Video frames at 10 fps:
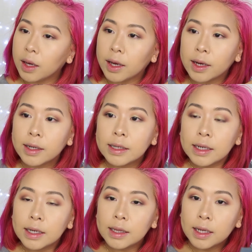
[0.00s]
And
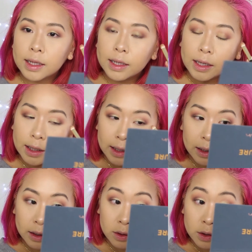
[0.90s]
luckily I
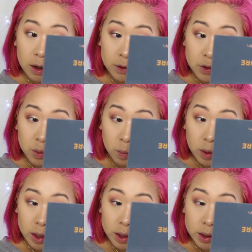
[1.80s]
talked to
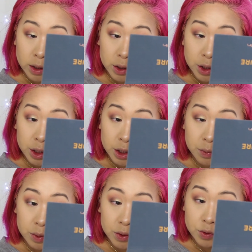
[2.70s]
one, and she
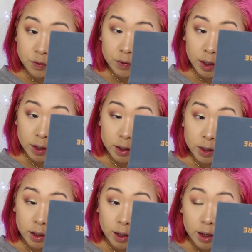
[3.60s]
went to Aveda